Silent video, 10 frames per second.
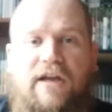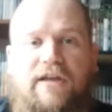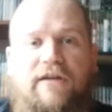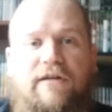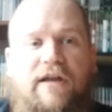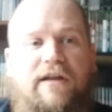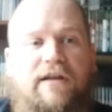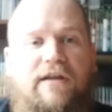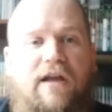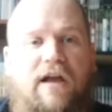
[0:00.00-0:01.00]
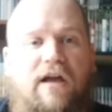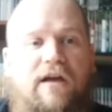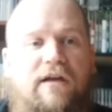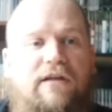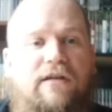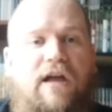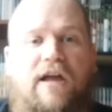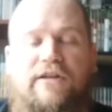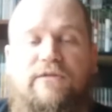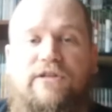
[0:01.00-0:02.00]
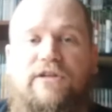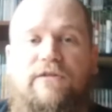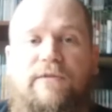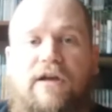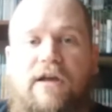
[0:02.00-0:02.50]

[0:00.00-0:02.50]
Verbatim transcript: here in uh, on YouTube.